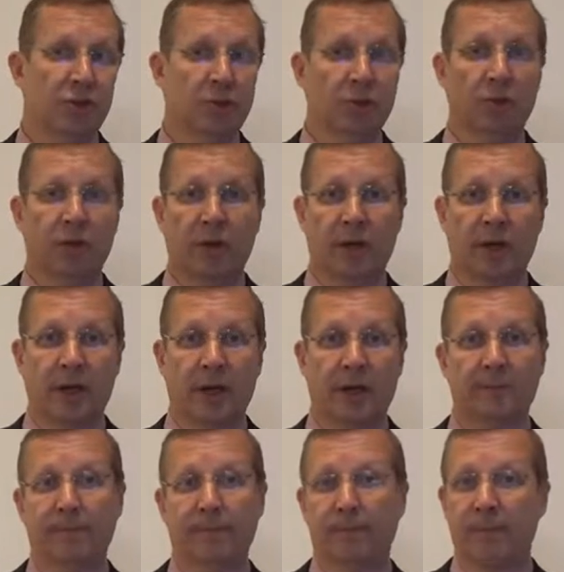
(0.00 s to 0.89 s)
you
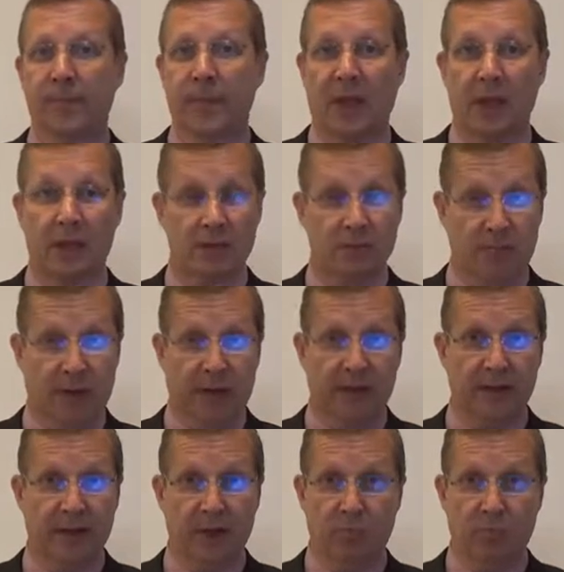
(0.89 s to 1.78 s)
and to
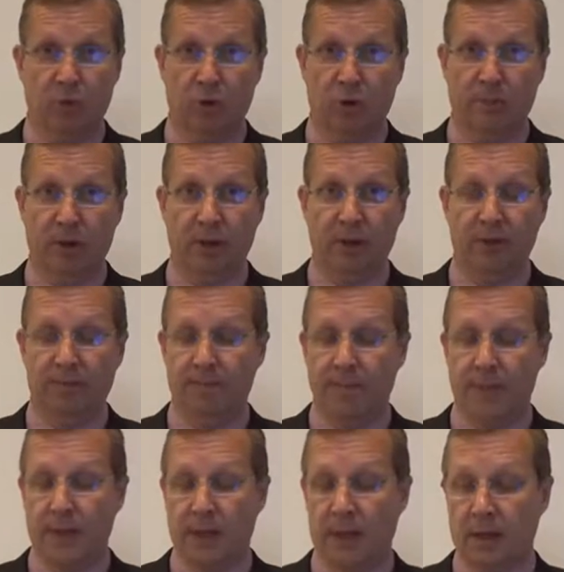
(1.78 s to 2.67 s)
make that appointment.
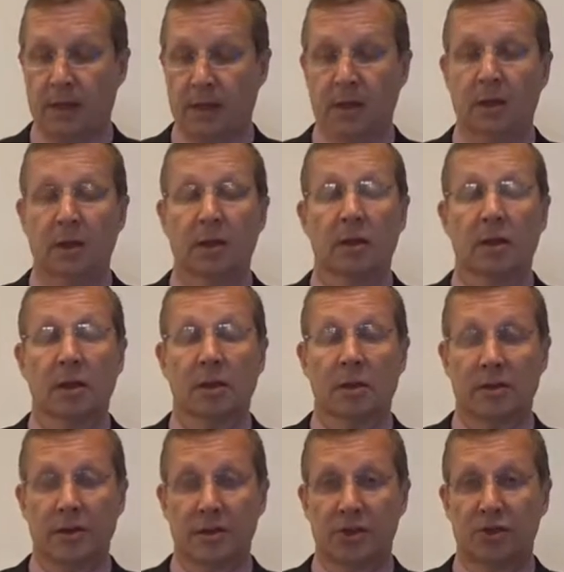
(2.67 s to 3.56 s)

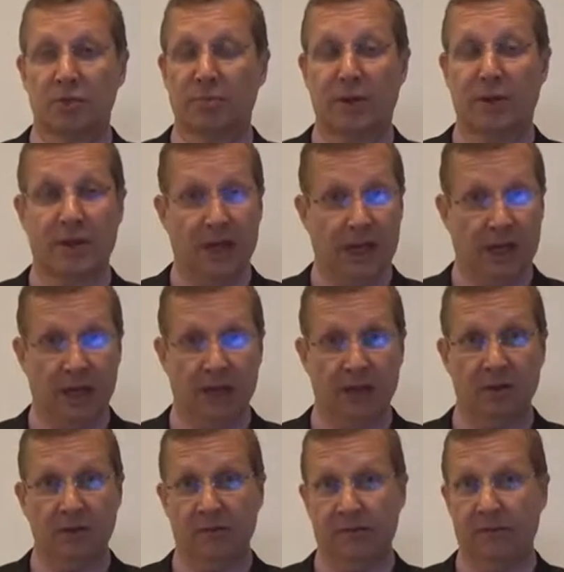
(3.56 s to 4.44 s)
This should be the
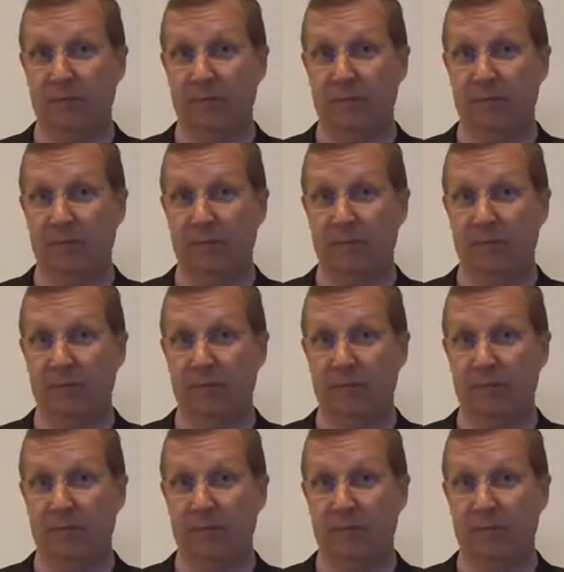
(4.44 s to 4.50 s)
end of